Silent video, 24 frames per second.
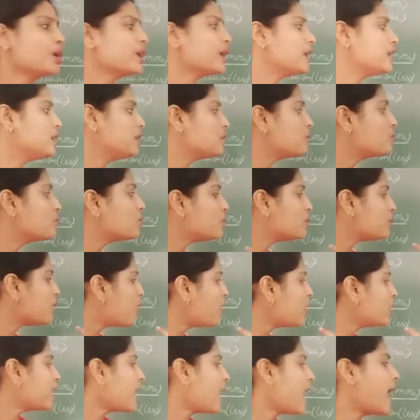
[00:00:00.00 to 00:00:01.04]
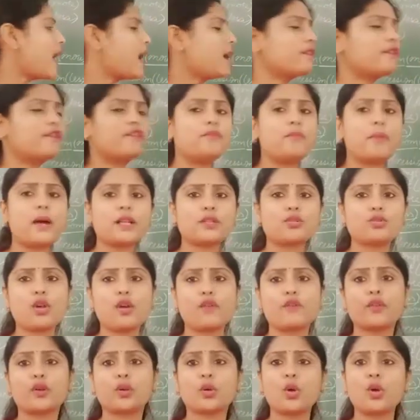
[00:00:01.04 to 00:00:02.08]
it do not have much
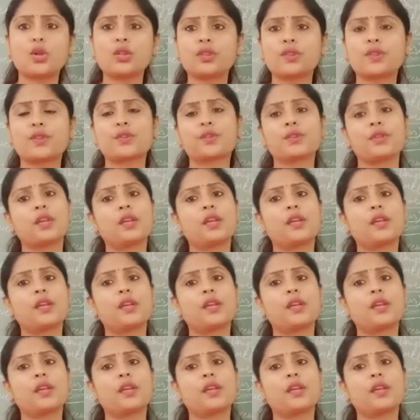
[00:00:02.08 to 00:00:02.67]
of growth